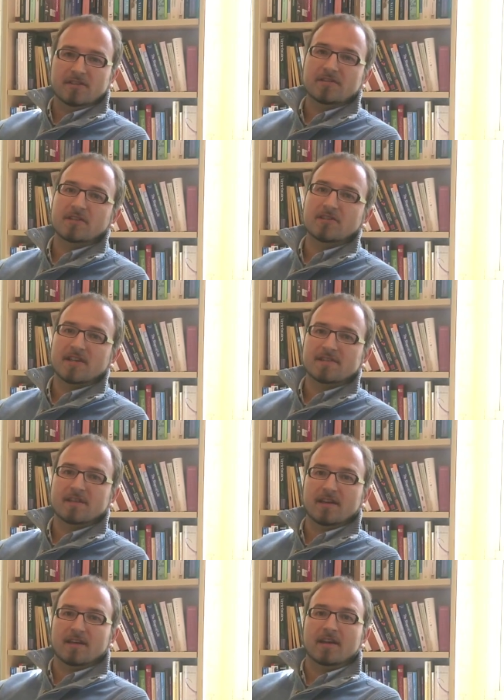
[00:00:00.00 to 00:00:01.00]
is
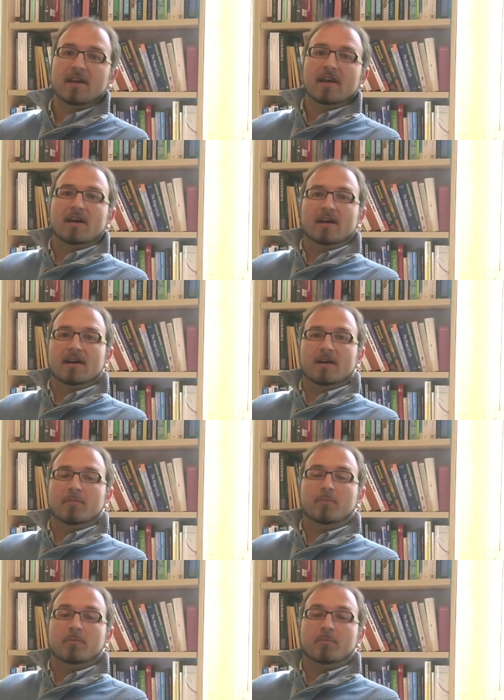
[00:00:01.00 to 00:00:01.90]
suggesting uh,